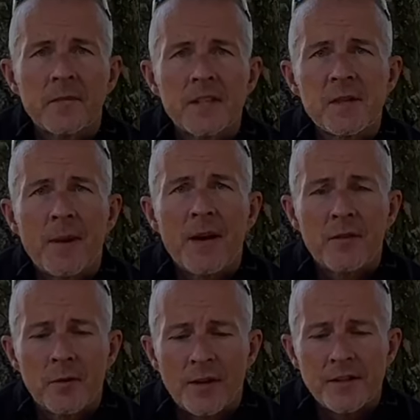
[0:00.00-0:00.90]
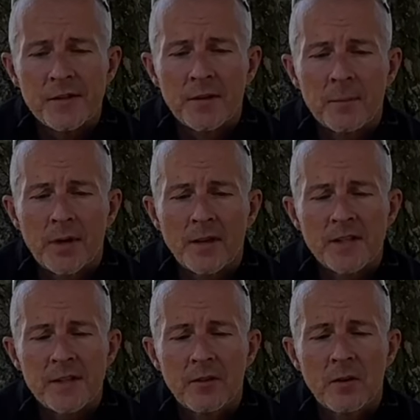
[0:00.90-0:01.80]
is about the right sort of
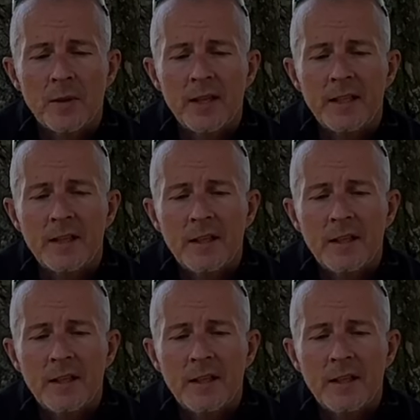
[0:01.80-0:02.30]
price normally.